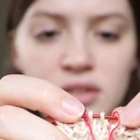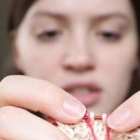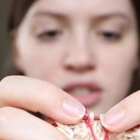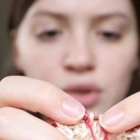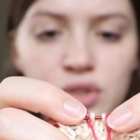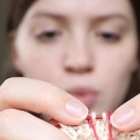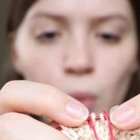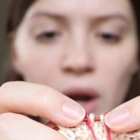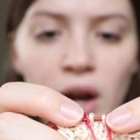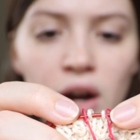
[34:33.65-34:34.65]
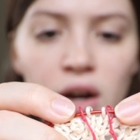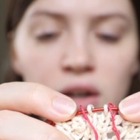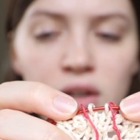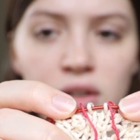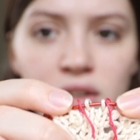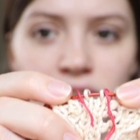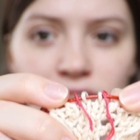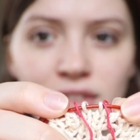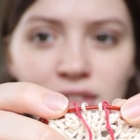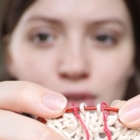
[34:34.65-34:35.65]
denotes where,
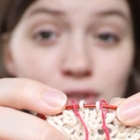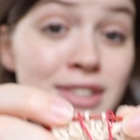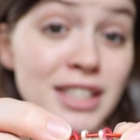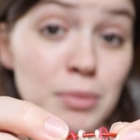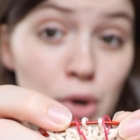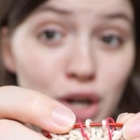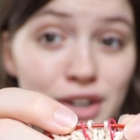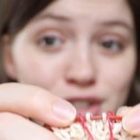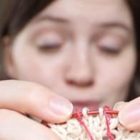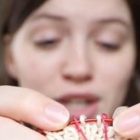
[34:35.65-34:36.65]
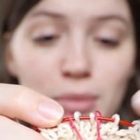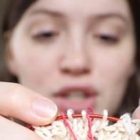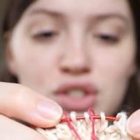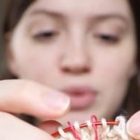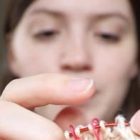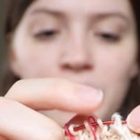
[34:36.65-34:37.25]
those are seam markers pretty much.